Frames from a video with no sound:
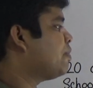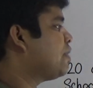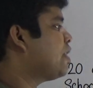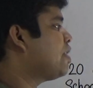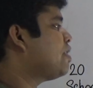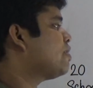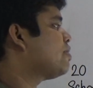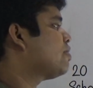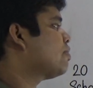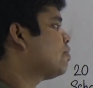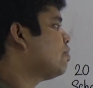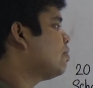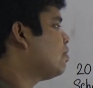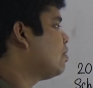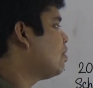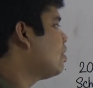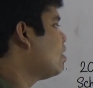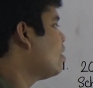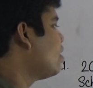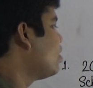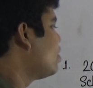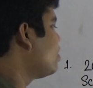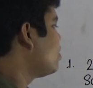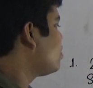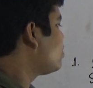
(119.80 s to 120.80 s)
that school?
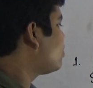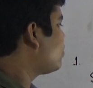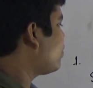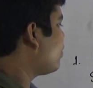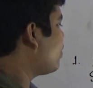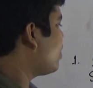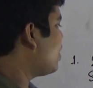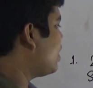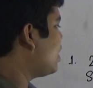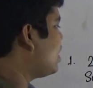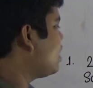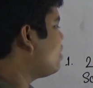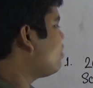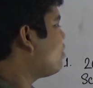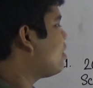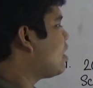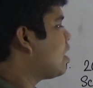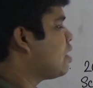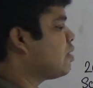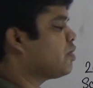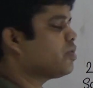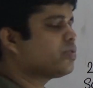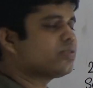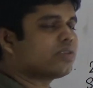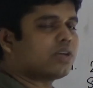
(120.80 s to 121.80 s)
So in order
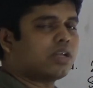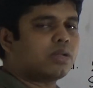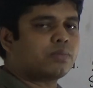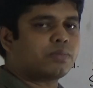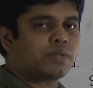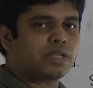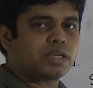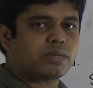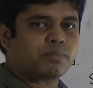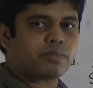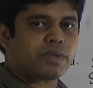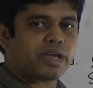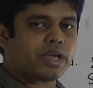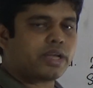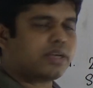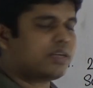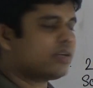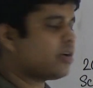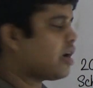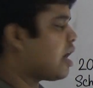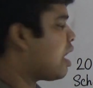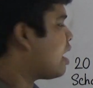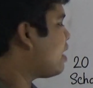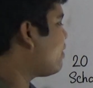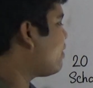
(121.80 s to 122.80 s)
to solve this math, at